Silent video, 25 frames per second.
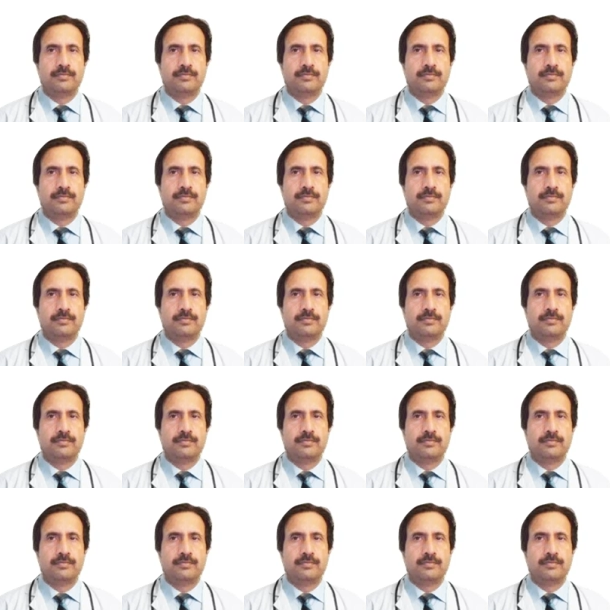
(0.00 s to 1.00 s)

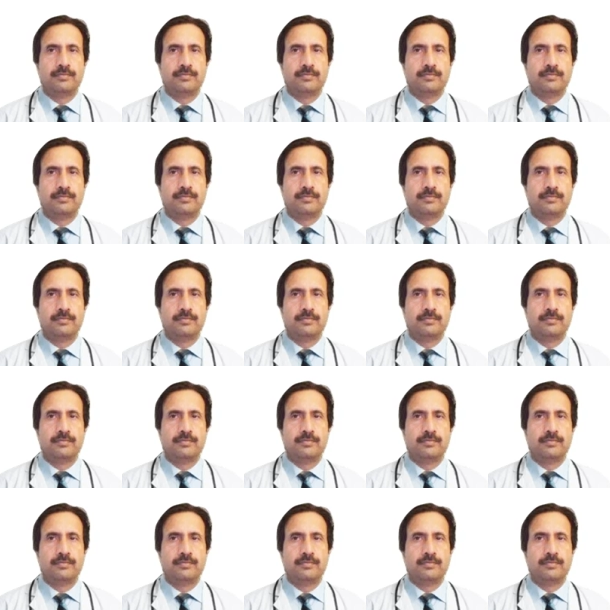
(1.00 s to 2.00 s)

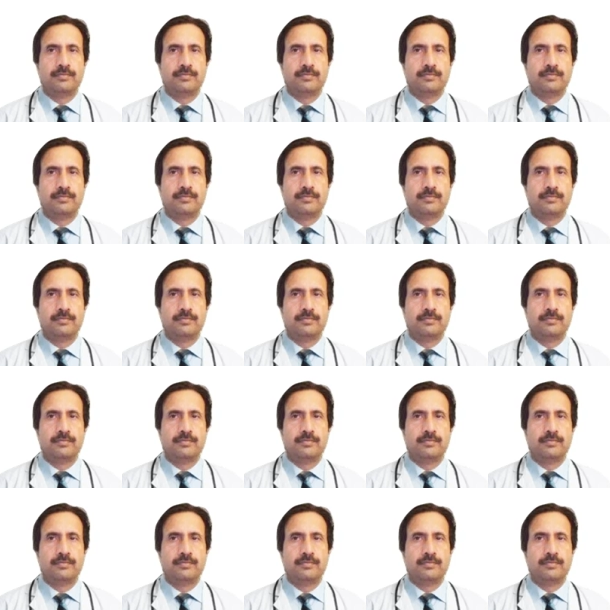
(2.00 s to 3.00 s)

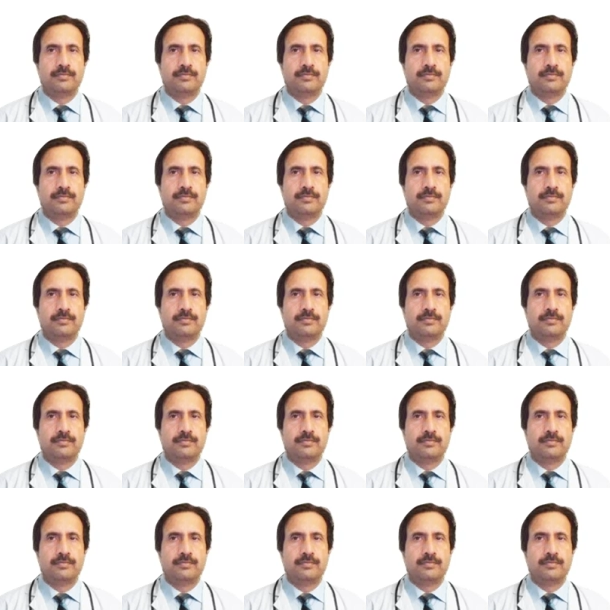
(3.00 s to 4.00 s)

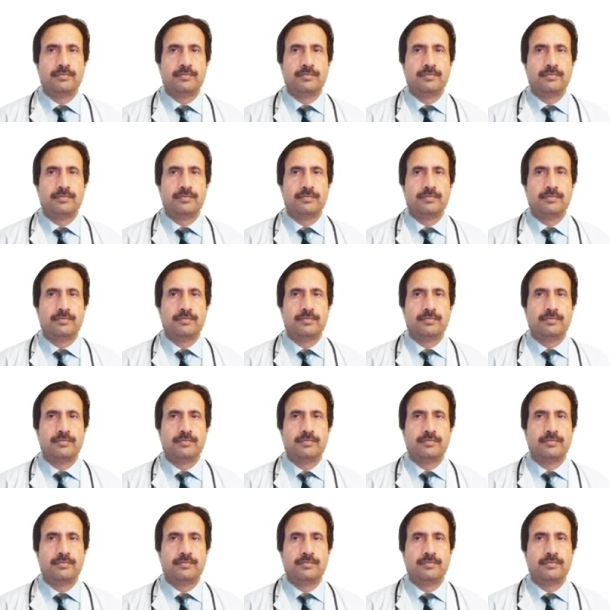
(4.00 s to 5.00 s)

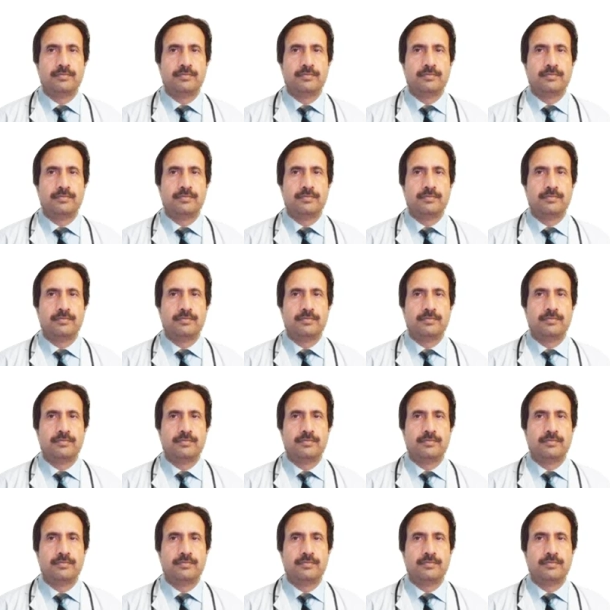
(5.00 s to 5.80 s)
This is a still picture; no speech is visible.